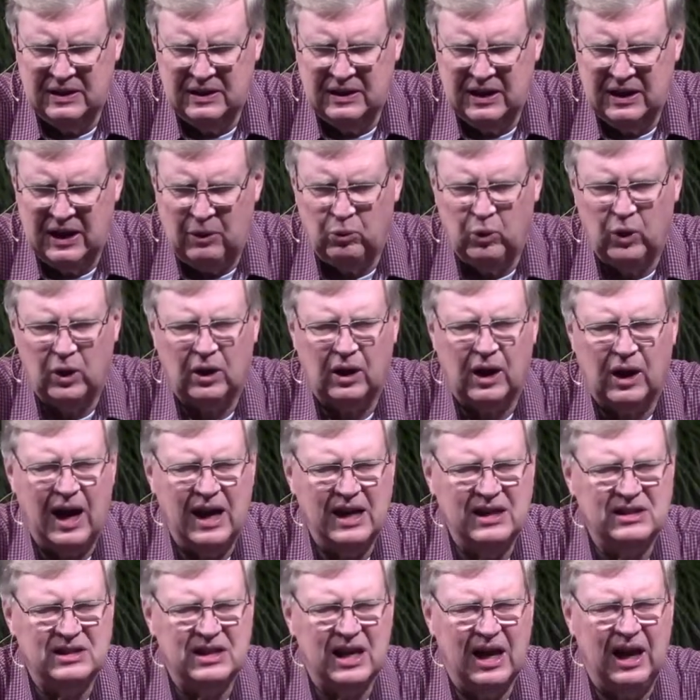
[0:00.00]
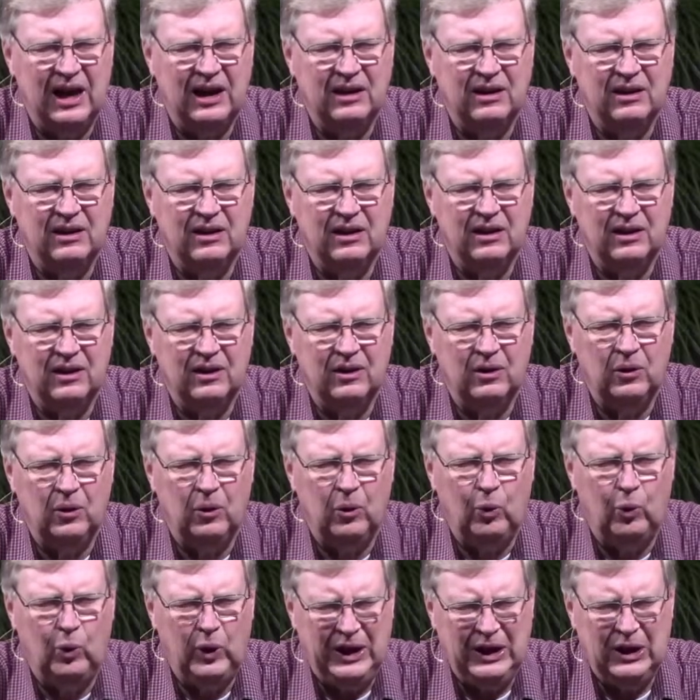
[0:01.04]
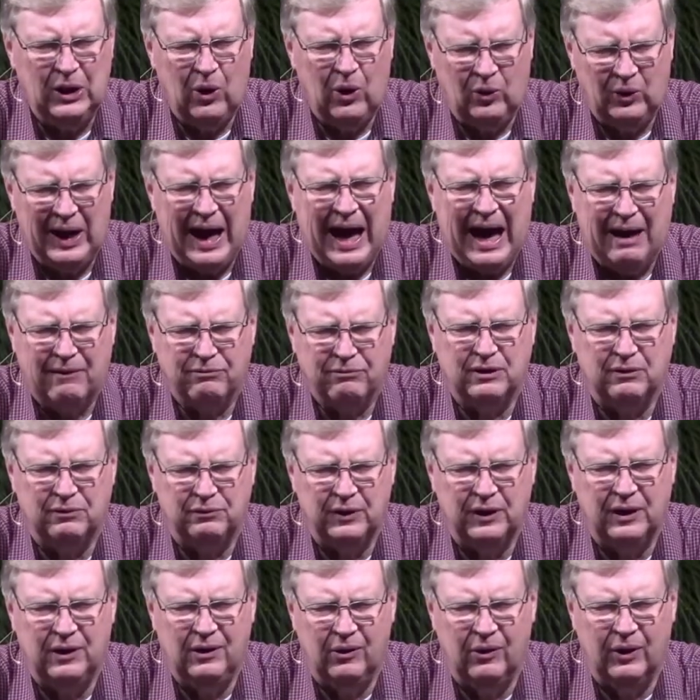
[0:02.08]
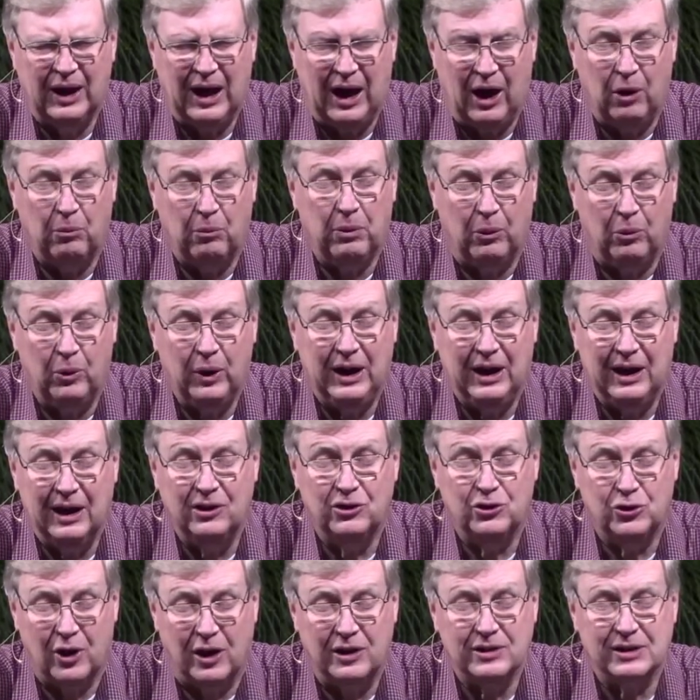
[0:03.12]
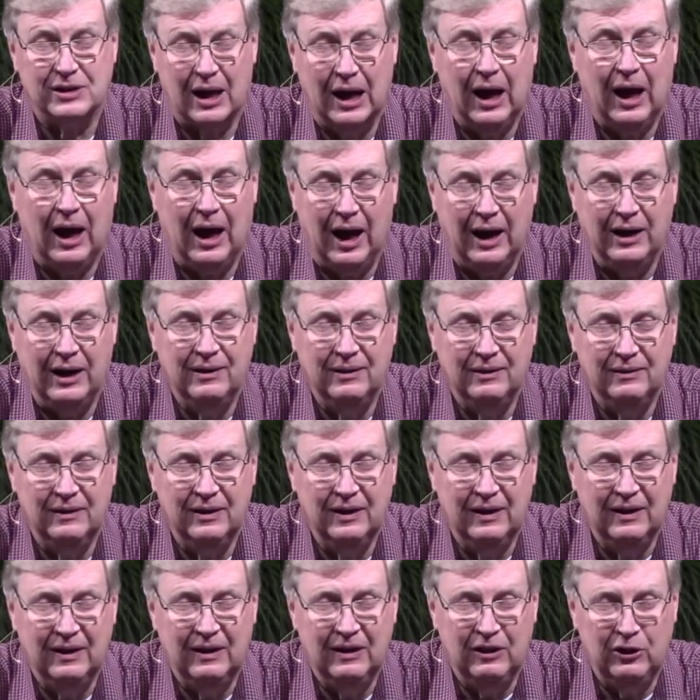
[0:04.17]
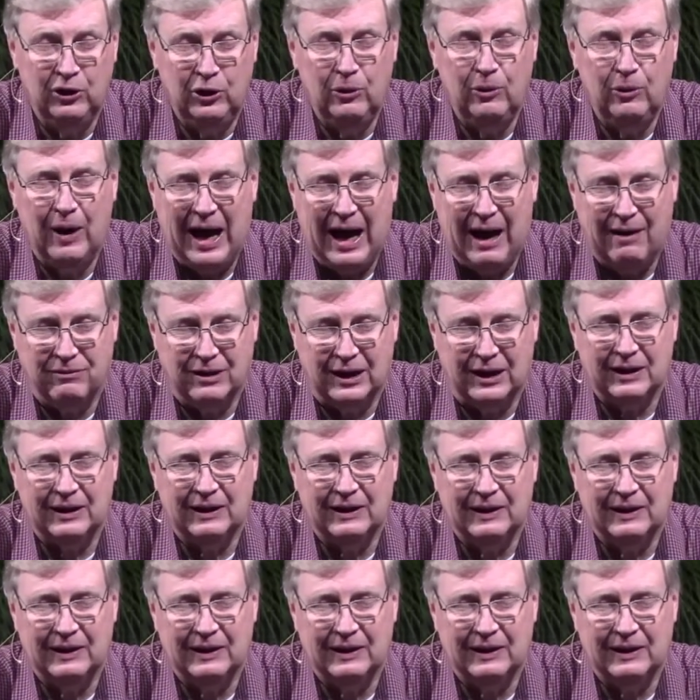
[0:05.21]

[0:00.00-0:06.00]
And realize that we don't have to figure it out, but we can trust God. You have it.